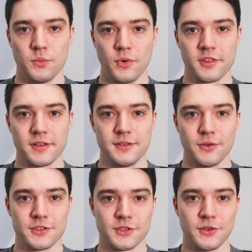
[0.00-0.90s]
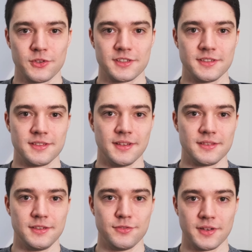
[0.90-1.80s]
One thing you also notice is
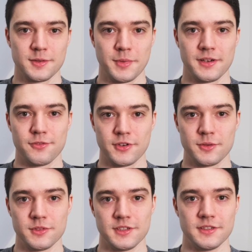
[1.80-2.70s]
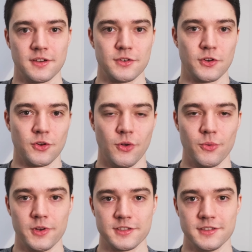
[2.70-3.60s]
that the fundamental frequencies are not
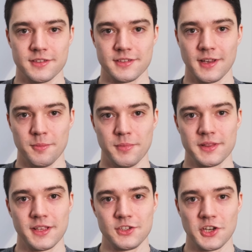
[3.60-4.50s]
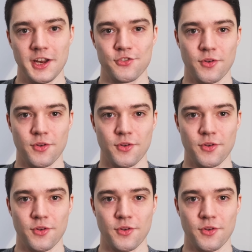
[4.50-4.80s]
always the same, but they change